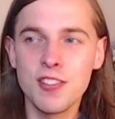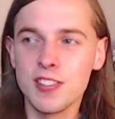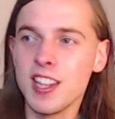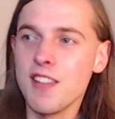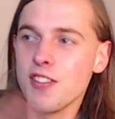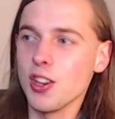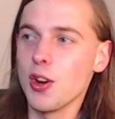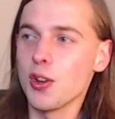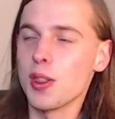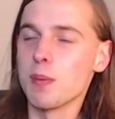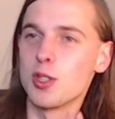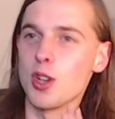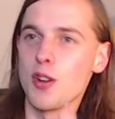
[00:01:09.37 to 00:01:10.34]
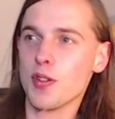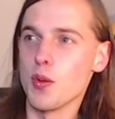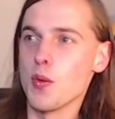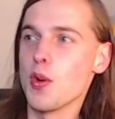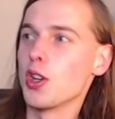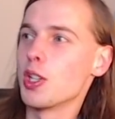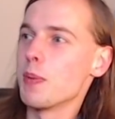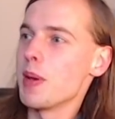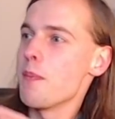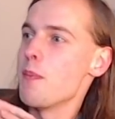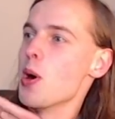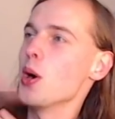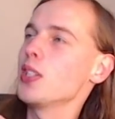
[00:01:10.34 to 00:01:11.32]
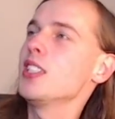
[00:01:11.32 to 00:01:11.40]
Level Earth Observer were to be
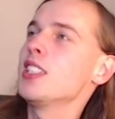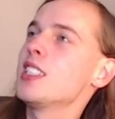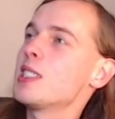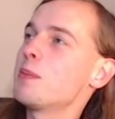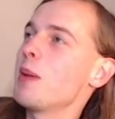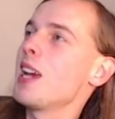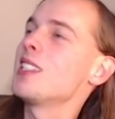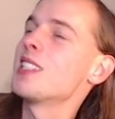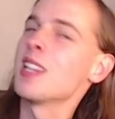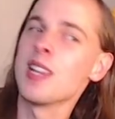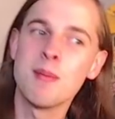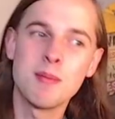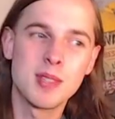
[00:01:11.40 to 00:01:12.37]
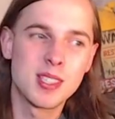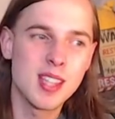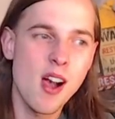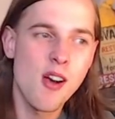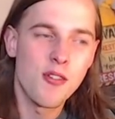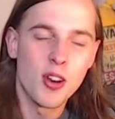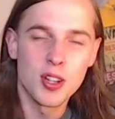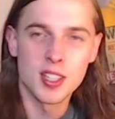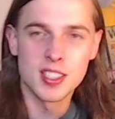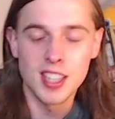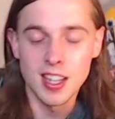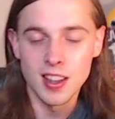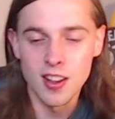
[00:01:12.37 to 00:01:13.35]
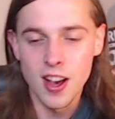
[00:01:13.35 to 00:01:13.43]
put into space himself on a
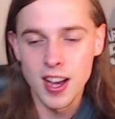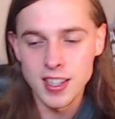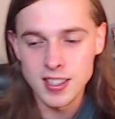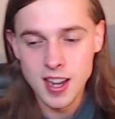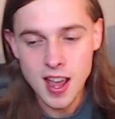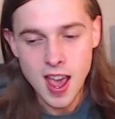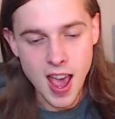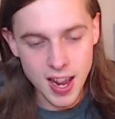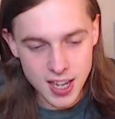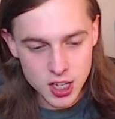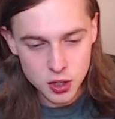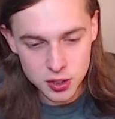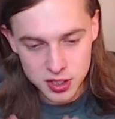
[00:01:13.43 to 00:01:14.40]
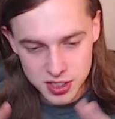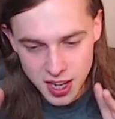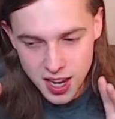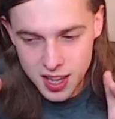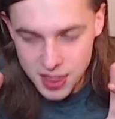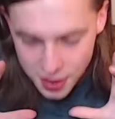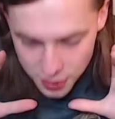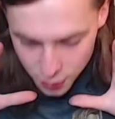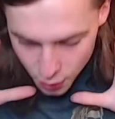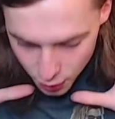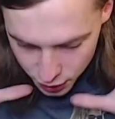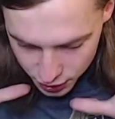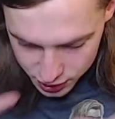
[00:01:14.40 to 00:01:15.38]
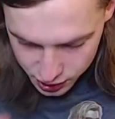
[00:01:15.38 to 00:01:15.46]
satellite, and he could see that the
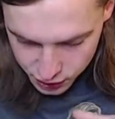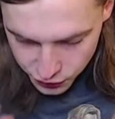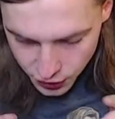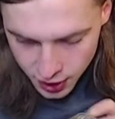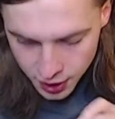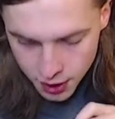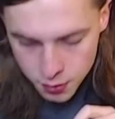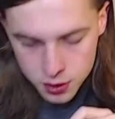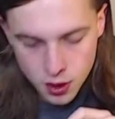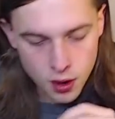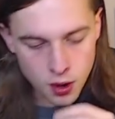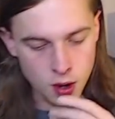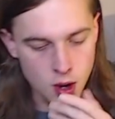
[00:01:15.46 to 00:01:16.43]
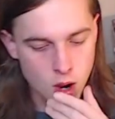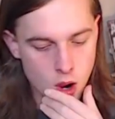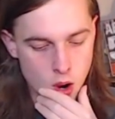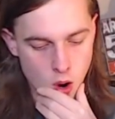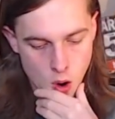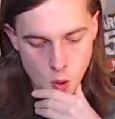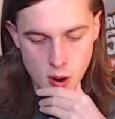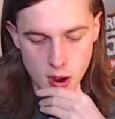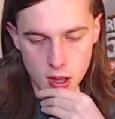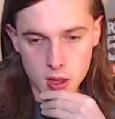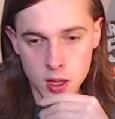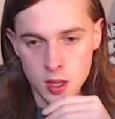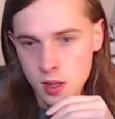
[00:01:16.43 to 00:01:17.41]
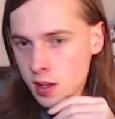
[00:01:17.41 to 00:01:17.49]
Earth is a sphere, he would go,
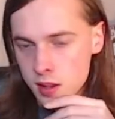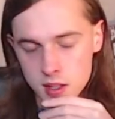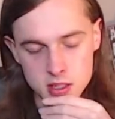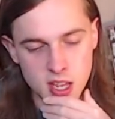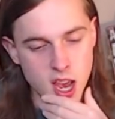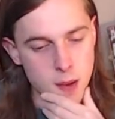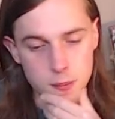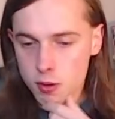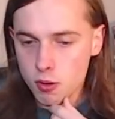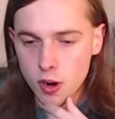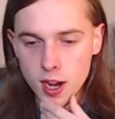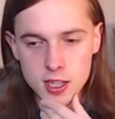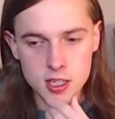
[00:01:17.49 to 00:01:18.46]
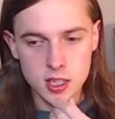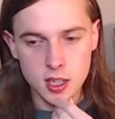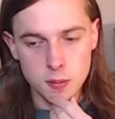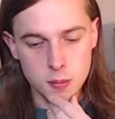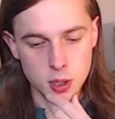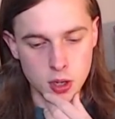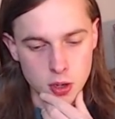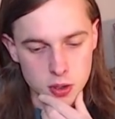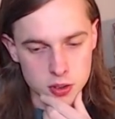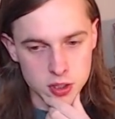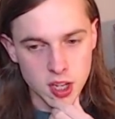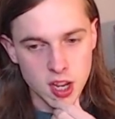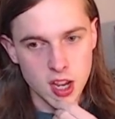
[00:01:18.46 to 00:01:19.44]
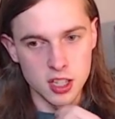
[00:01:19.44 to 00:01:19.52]
well, this can't be right, because
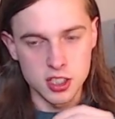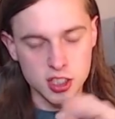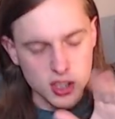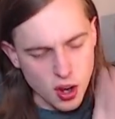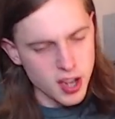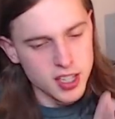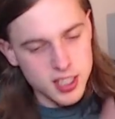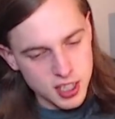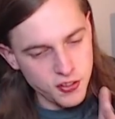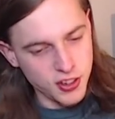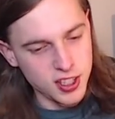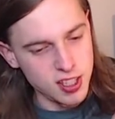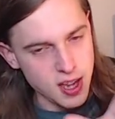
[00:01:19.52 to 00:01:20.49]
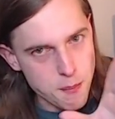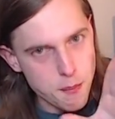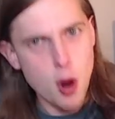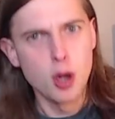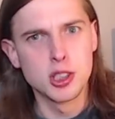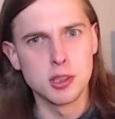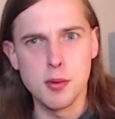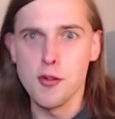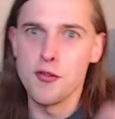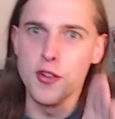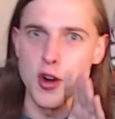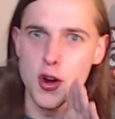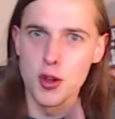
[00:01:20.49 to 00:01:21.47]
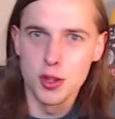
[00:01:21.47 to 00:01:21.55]
it's scientifically impossible for
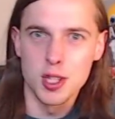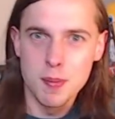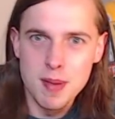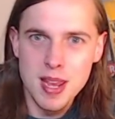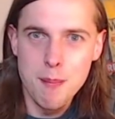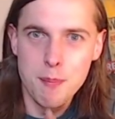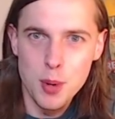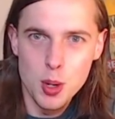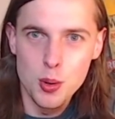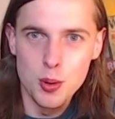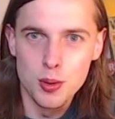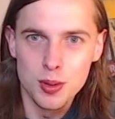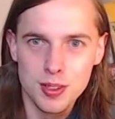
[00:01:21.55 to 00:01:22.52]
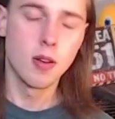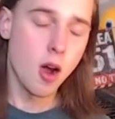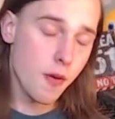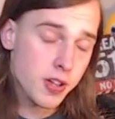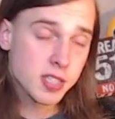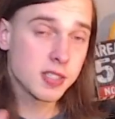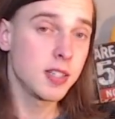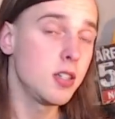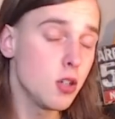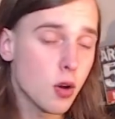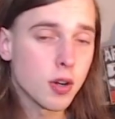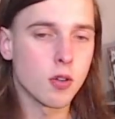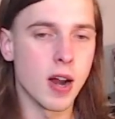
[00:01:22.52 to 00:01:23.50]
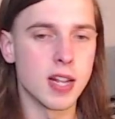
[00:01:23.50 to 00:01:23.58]
Earth to be a ball. Obviously,
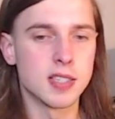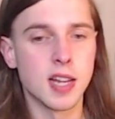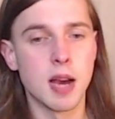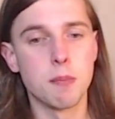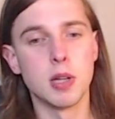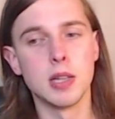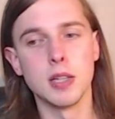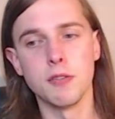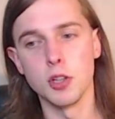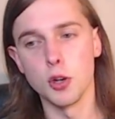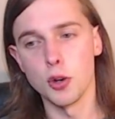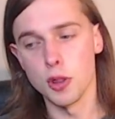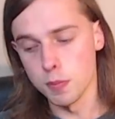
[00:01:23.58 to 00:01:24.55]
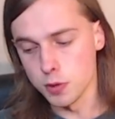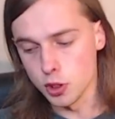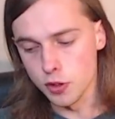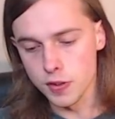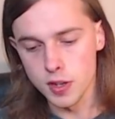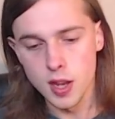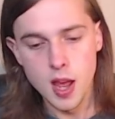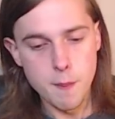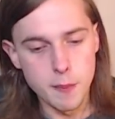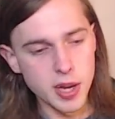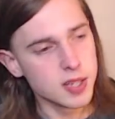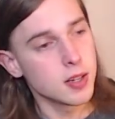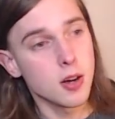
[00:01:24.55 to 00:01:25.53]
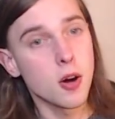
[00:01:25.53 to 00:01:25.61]
not a great start by Level Earth Observer,
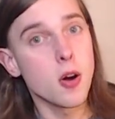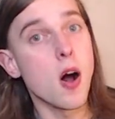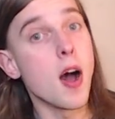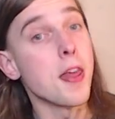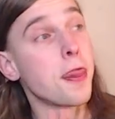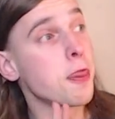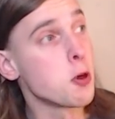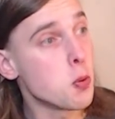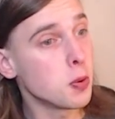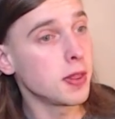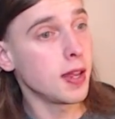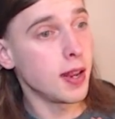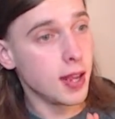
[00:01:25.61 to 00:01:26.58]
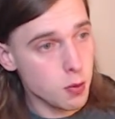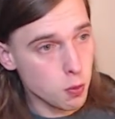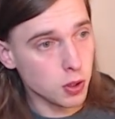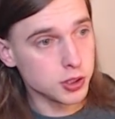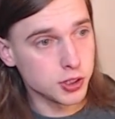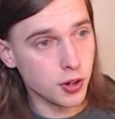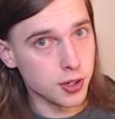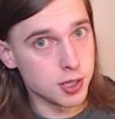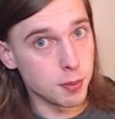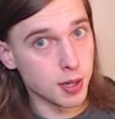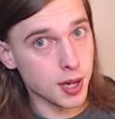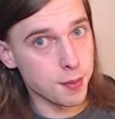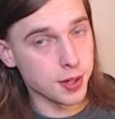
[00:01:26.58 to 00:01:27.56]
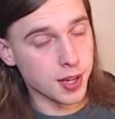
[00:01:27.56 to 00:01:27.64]
but you know, I thought that he was going to
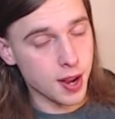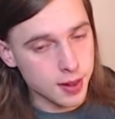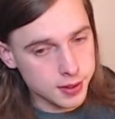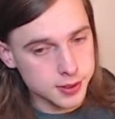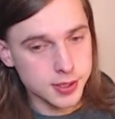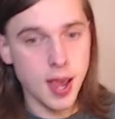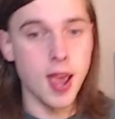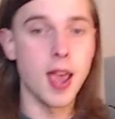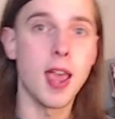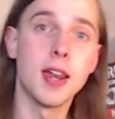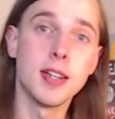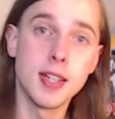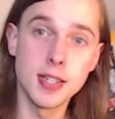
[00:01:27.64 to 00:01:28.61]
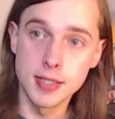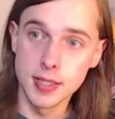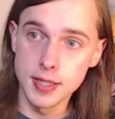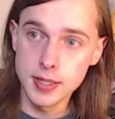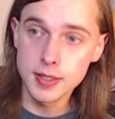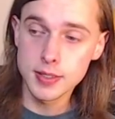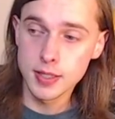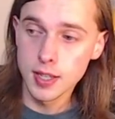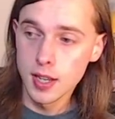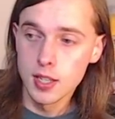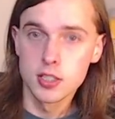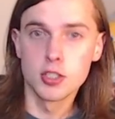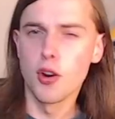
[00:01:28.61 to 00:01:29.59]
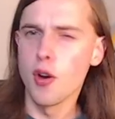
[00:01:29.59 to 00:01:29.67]
bring up the colours and he didn't.
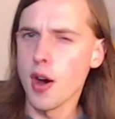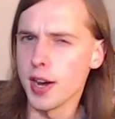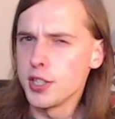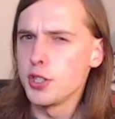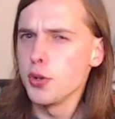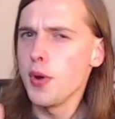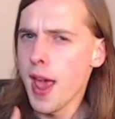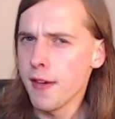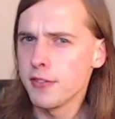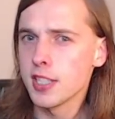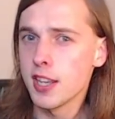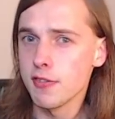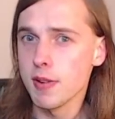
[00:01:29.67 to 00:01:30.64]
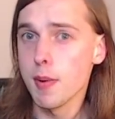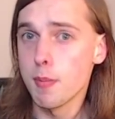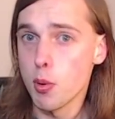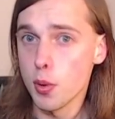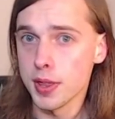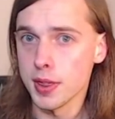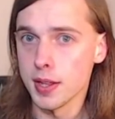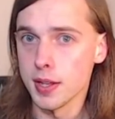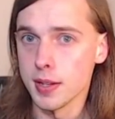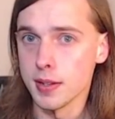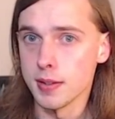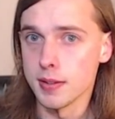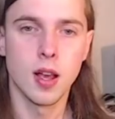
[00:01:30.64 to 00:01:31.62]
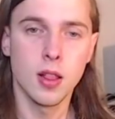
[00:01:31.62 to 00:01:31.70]
So I do have to give him a point there.
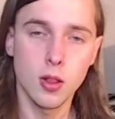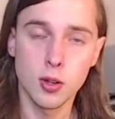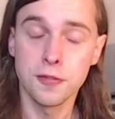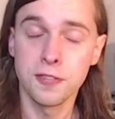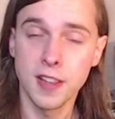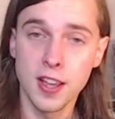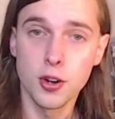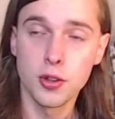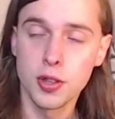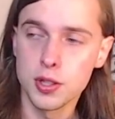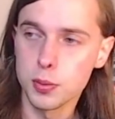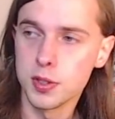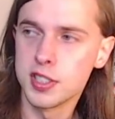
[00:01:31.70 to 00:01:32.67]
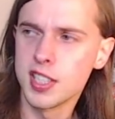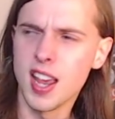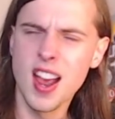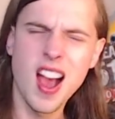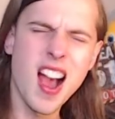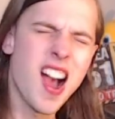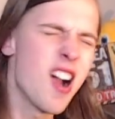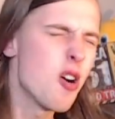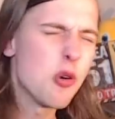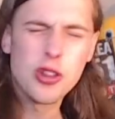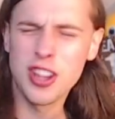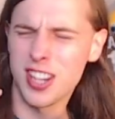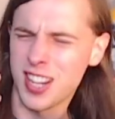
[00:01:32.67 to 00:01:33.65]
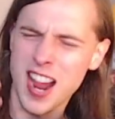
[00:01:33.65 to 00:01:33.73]
A lot of flat earthers would say, ah, all
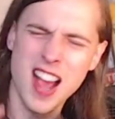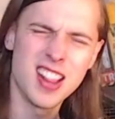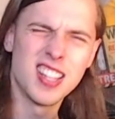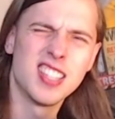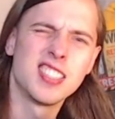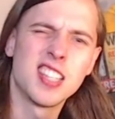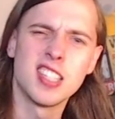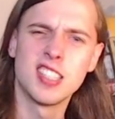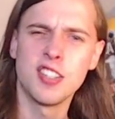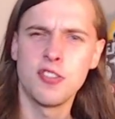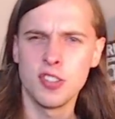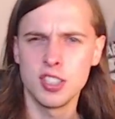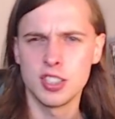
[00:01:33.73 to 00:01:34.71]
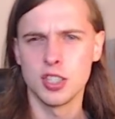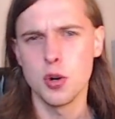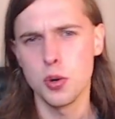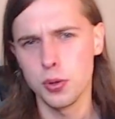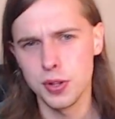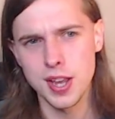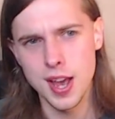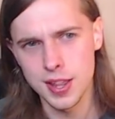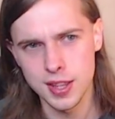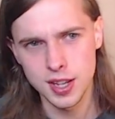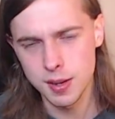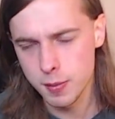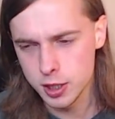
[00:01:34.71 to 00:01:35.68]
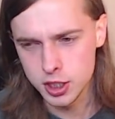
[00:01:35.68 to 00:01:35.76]
the colours are different to all the other
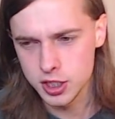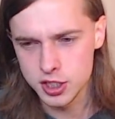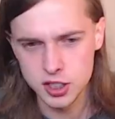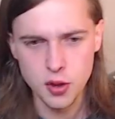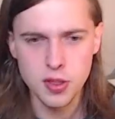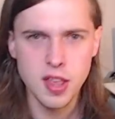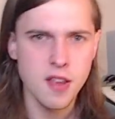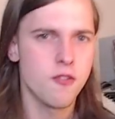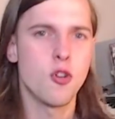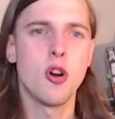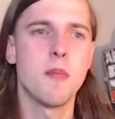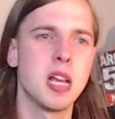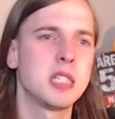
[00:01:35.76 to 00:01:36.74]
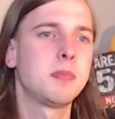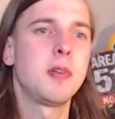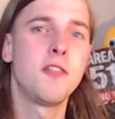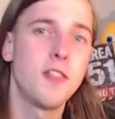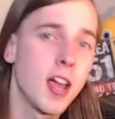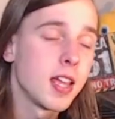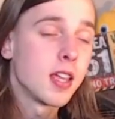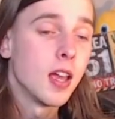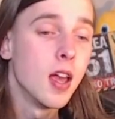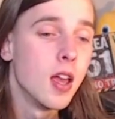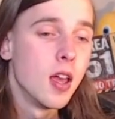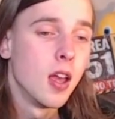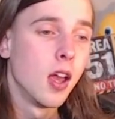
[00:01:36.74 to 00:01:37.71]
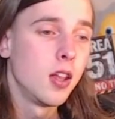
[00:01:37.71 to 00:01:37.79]
images, so therefore it must be fake,
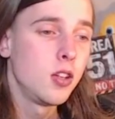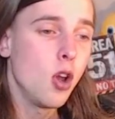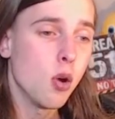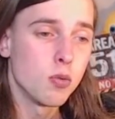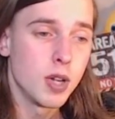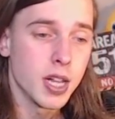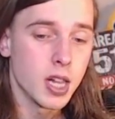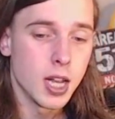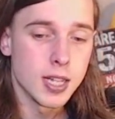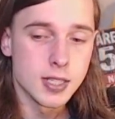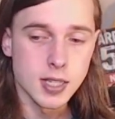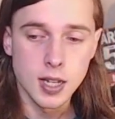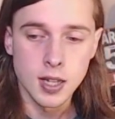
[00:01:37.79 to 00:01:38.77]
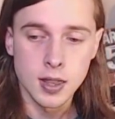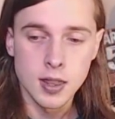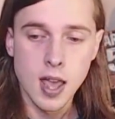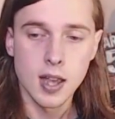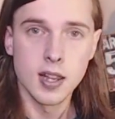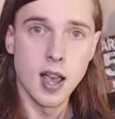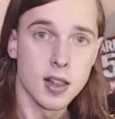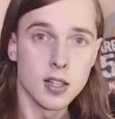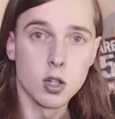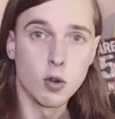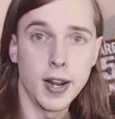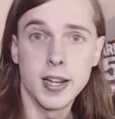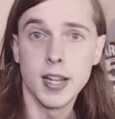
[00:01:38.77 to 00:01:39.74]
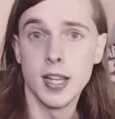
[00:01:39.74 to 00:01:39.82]
not realising that colour
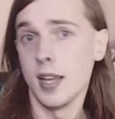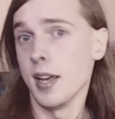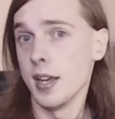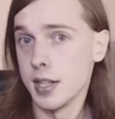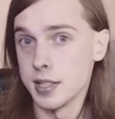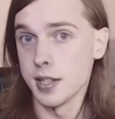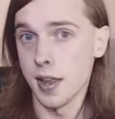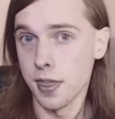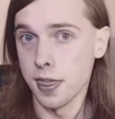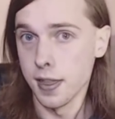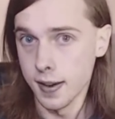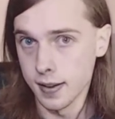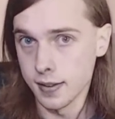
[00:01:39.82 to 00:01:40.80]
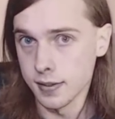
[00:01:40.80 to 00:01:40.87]
grading is a thing.